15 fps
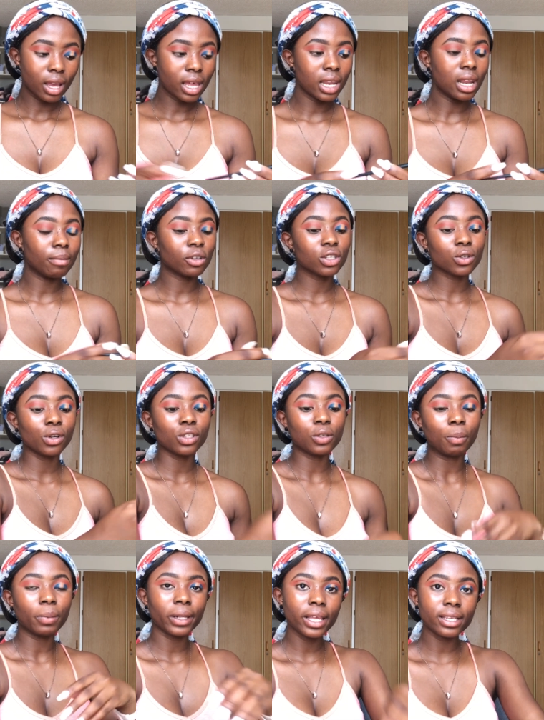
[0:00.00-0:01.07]
And I'm just going
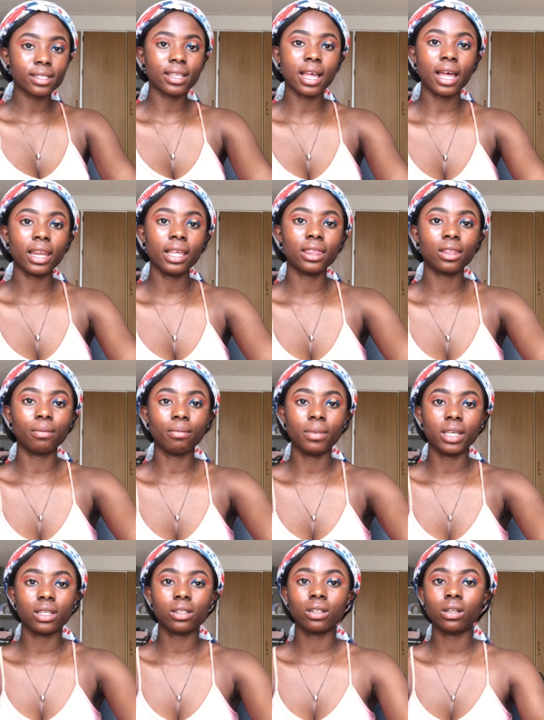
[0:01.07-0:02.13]
to place that in the
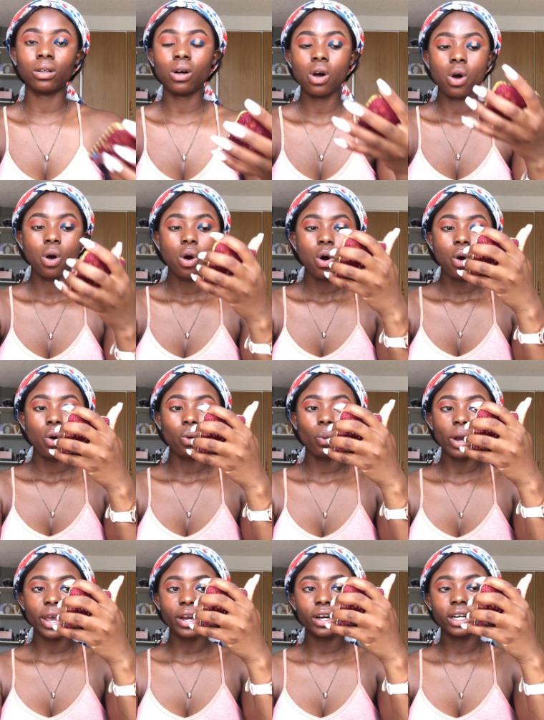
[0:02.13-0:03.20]
middle
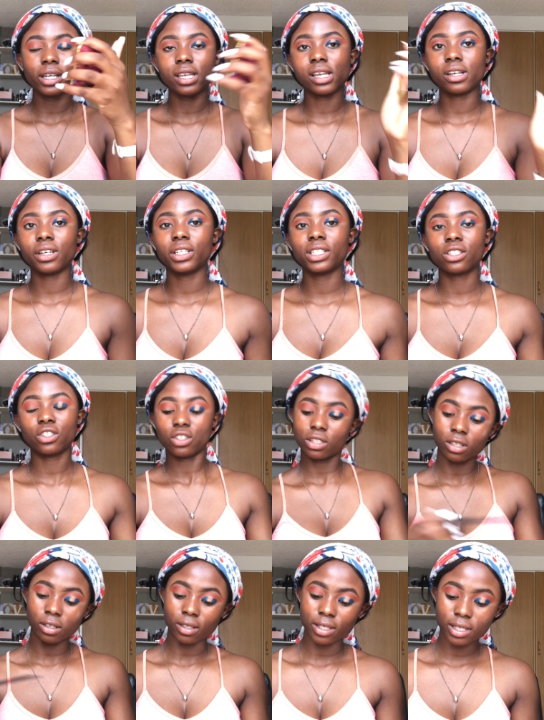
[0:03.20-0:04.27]
where there is
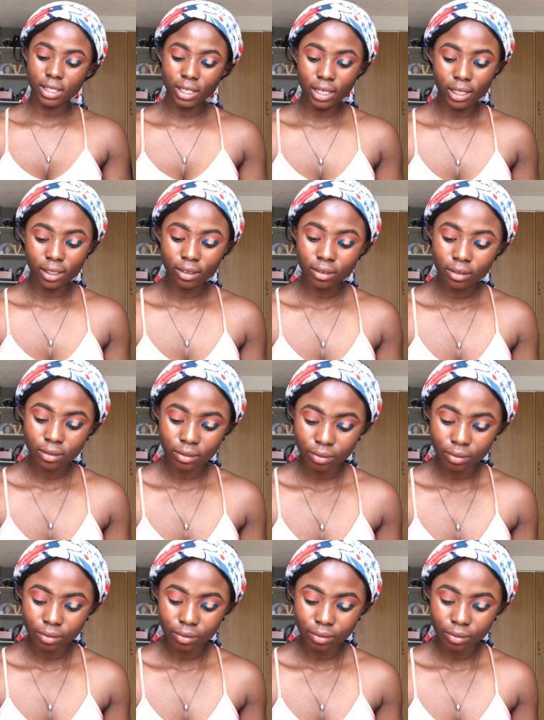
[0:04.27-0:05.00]
just concealer.